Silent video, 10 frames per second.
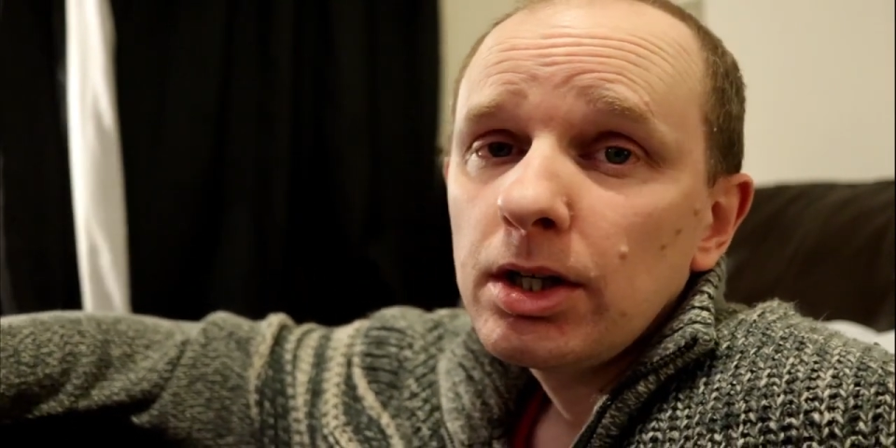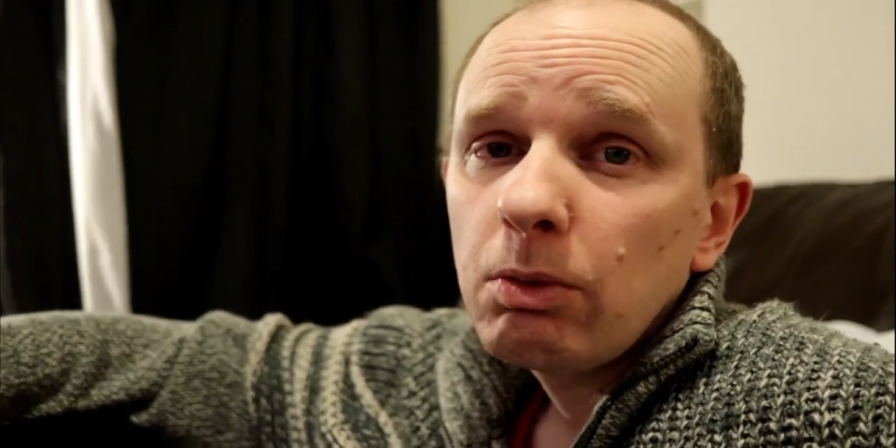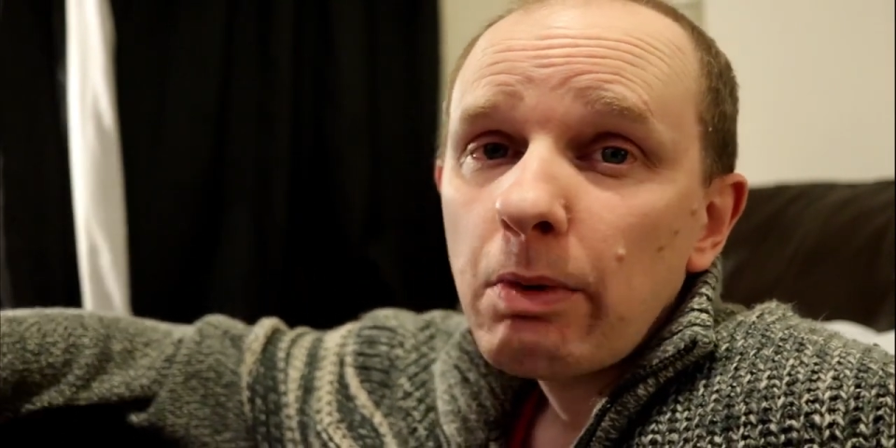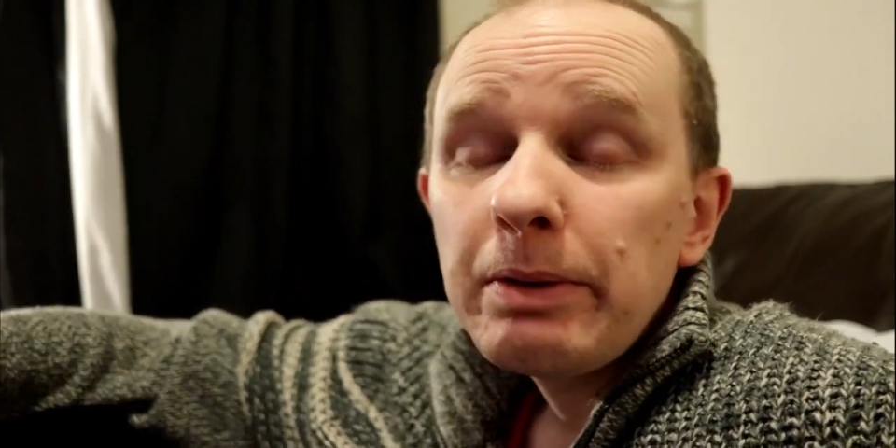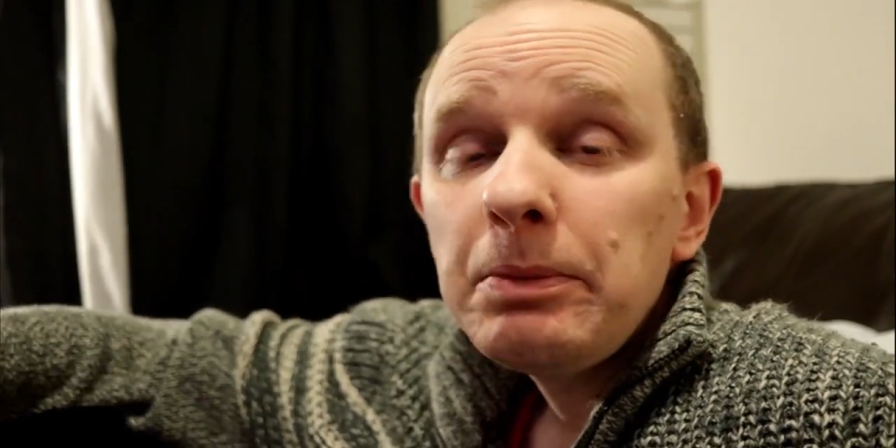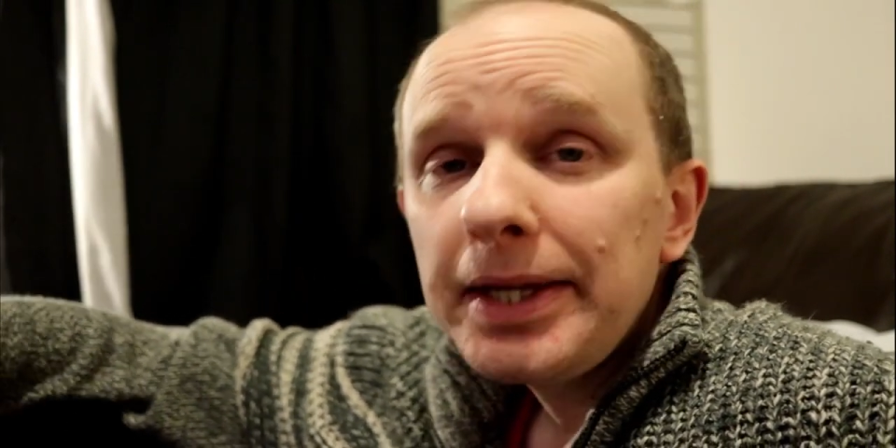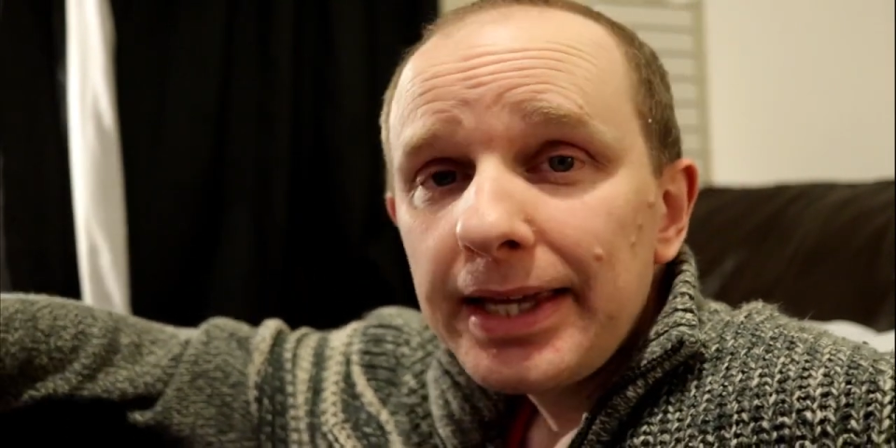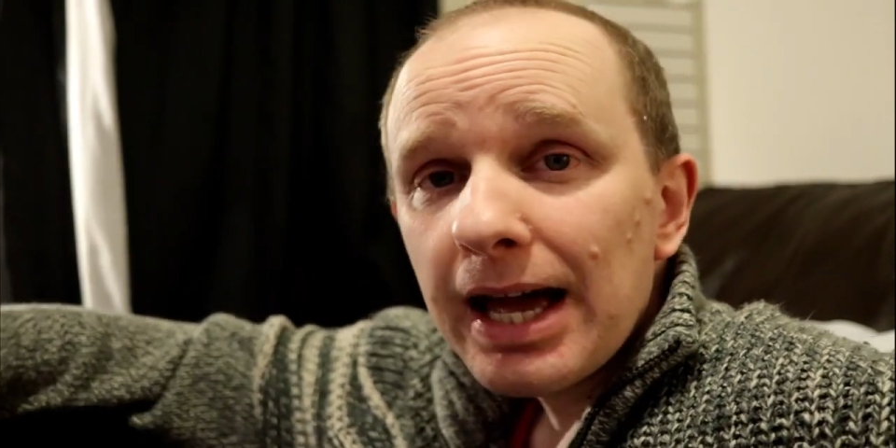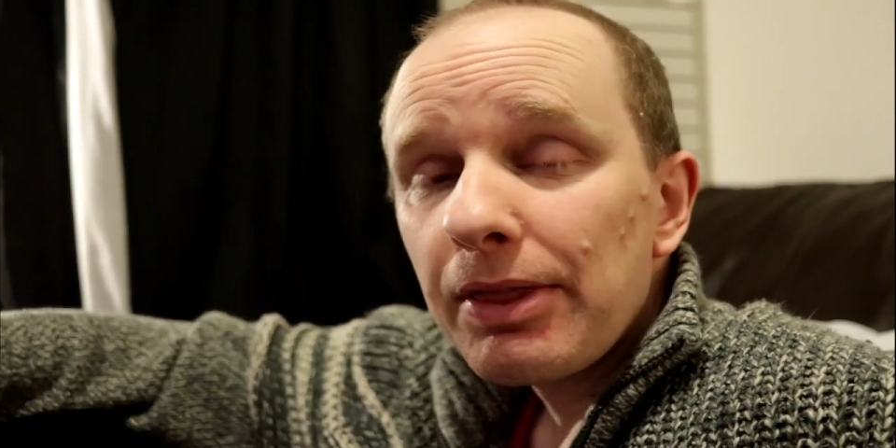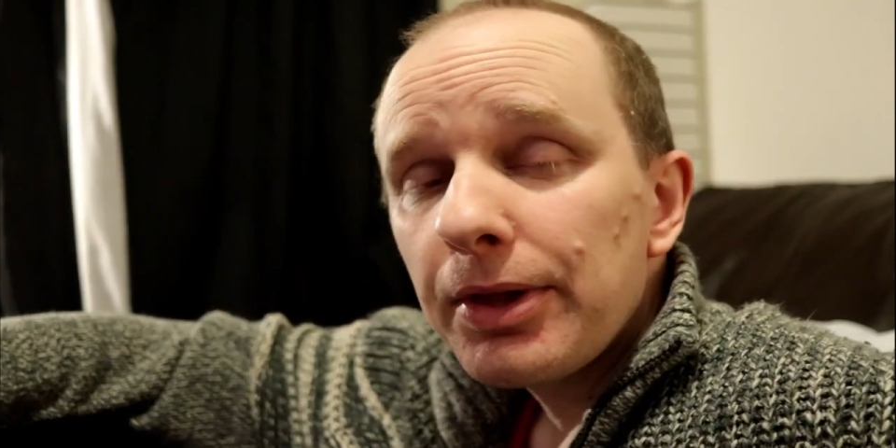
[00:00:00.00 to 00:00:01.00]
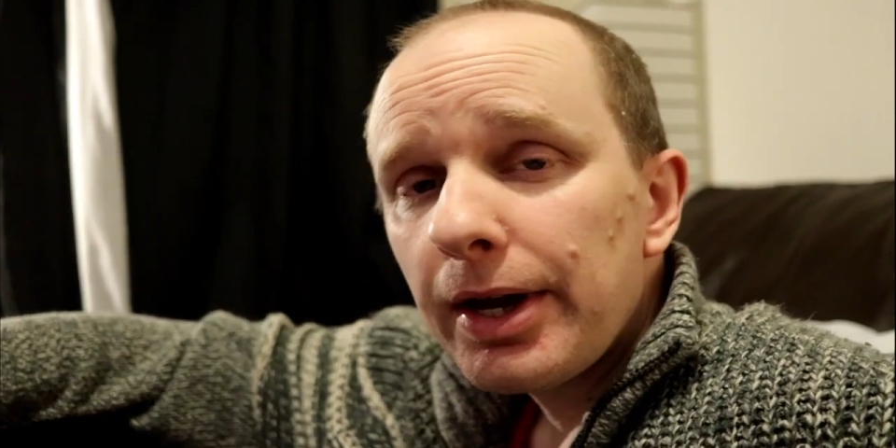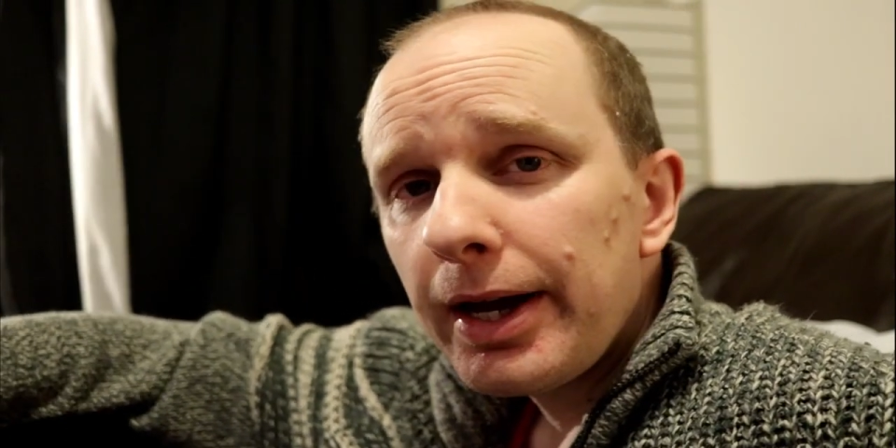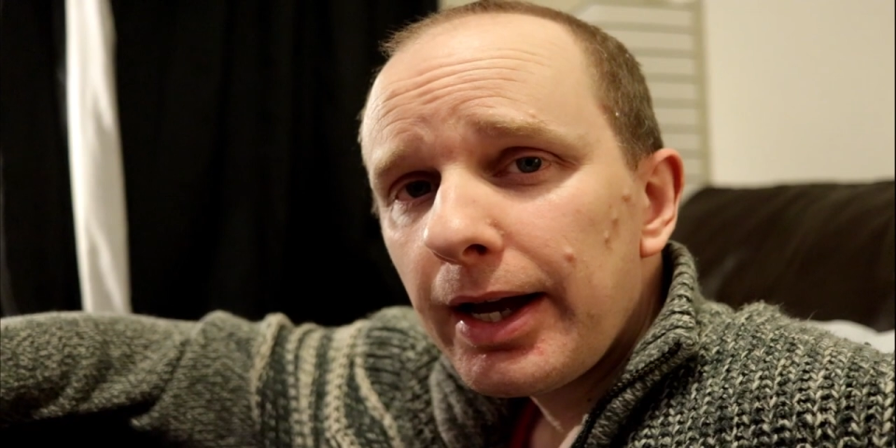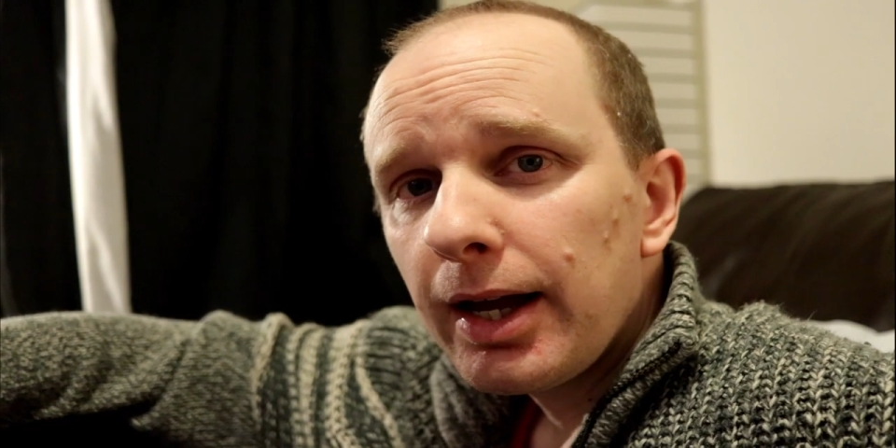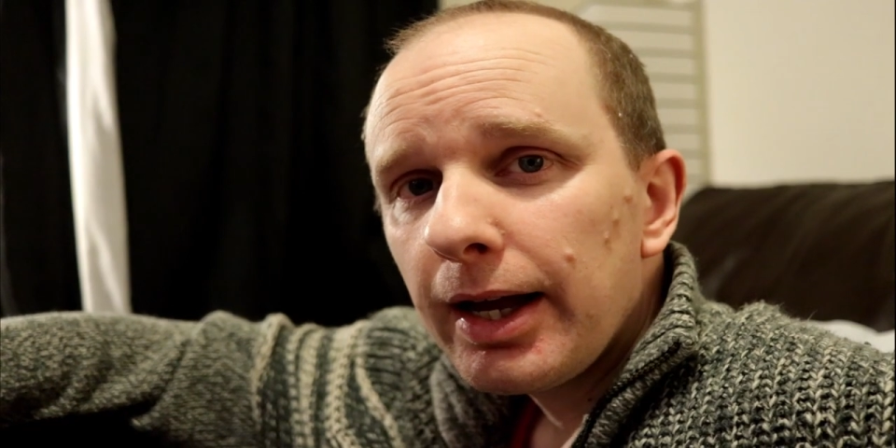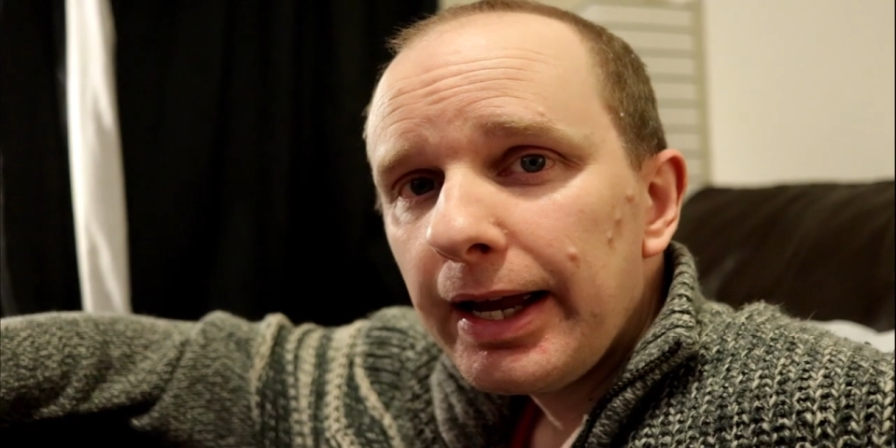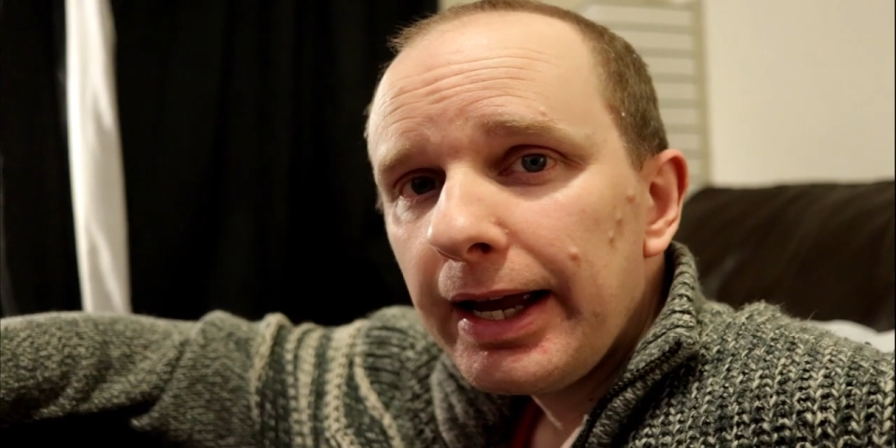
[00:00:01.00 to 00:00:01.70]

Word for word: when we get there,